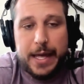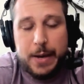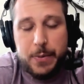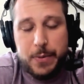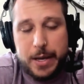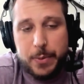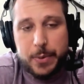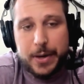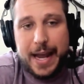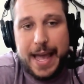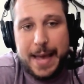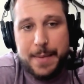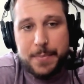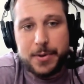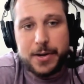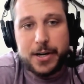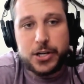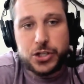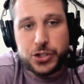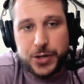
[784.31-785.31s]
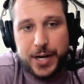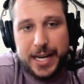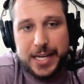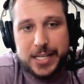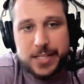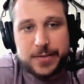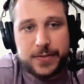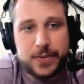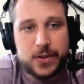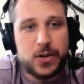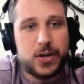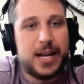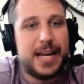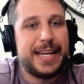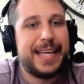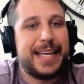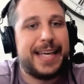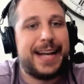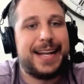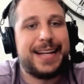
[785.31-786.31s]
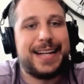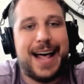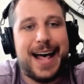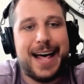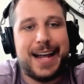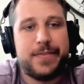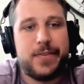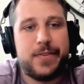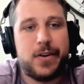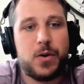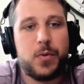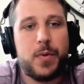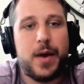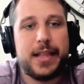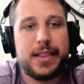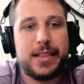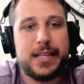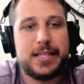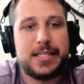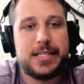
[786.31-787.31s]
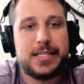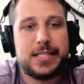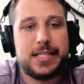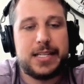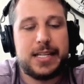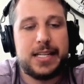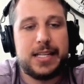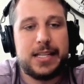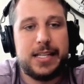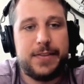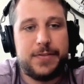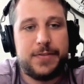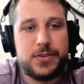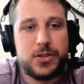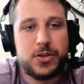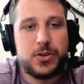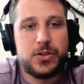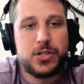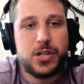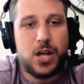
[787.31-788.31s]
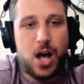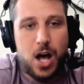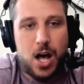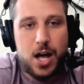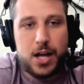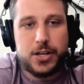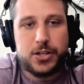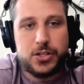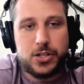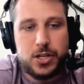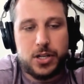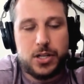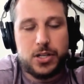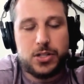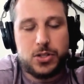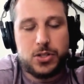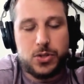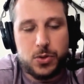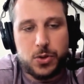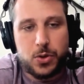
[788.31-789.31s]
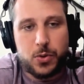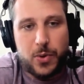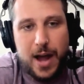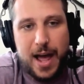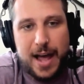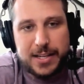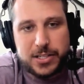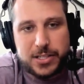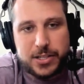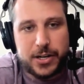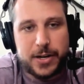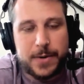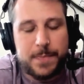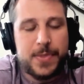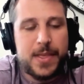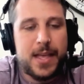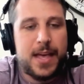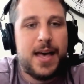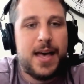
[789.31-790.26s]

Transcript: we were able to transfer and get a lot of our wait list lifters on to the roster.